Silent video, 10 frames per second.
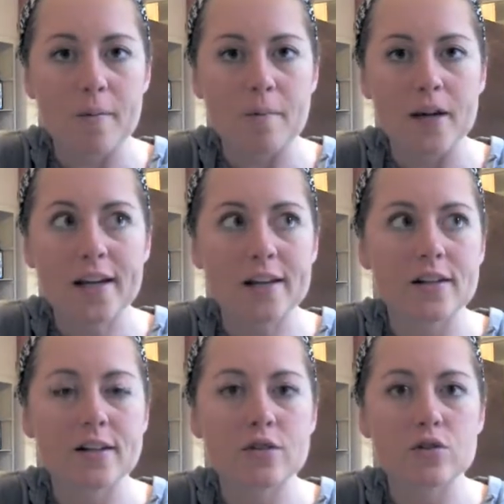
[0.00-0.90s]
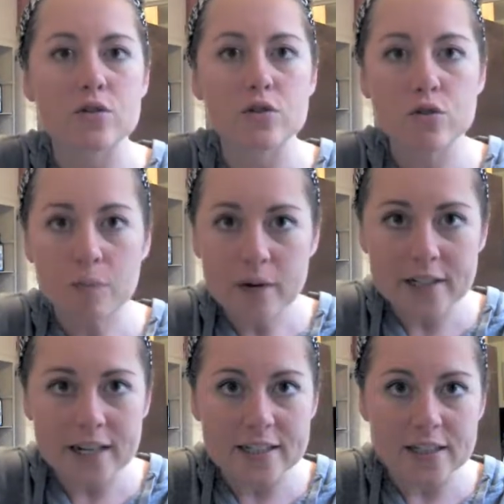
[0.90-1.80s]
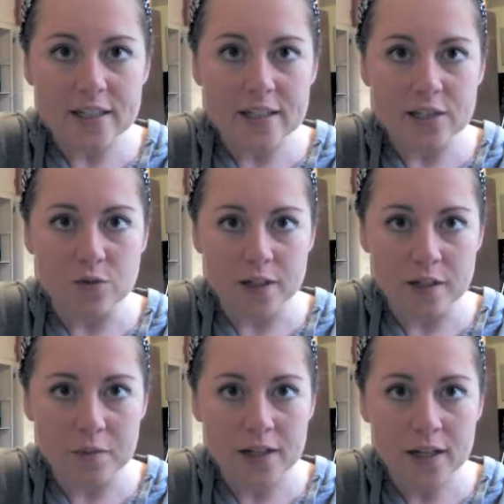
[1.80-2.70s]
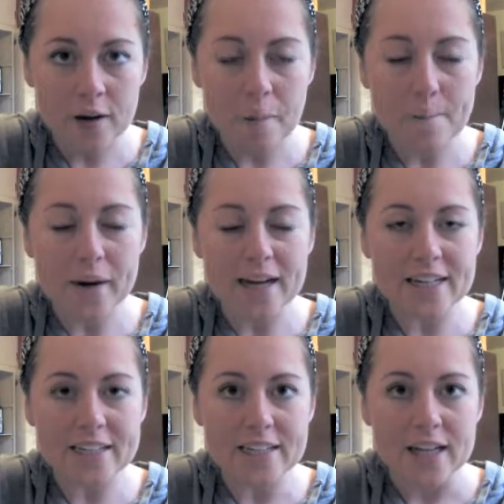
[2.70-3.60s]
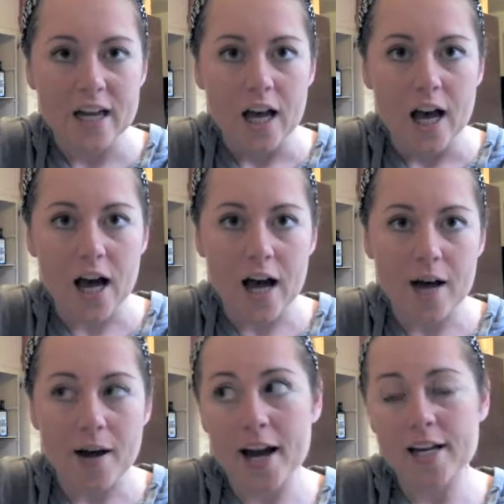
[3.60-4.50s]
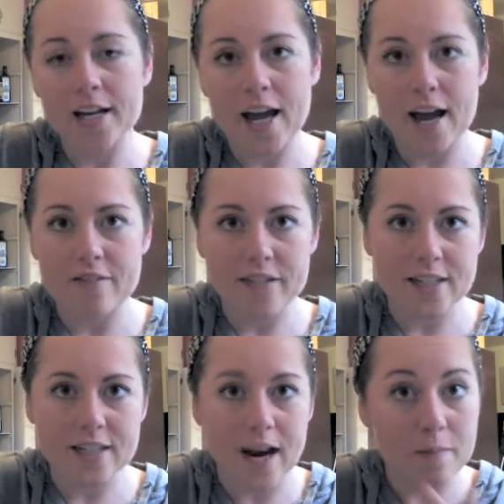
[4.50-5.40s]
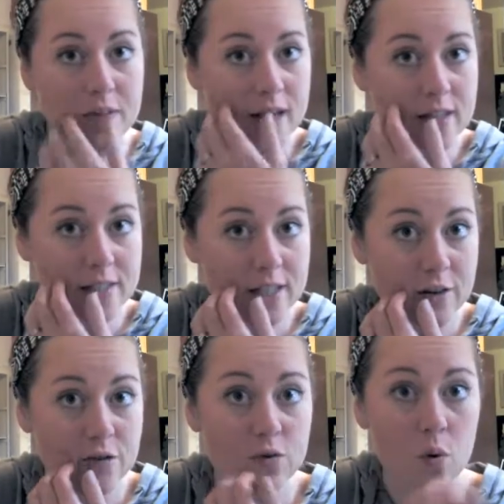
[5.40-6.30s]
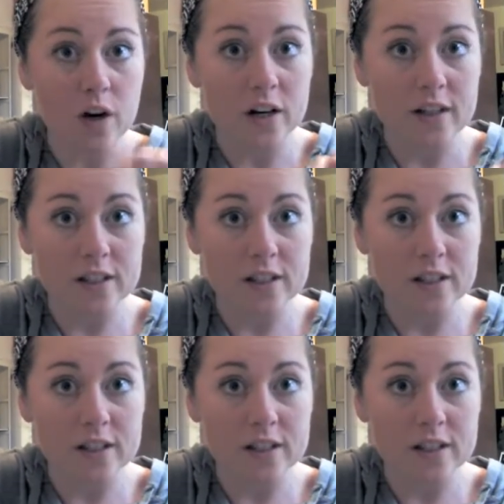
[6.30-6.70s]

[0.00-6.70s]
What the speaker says: It is super tasty in this recipe, but I didn't have the type that is safe for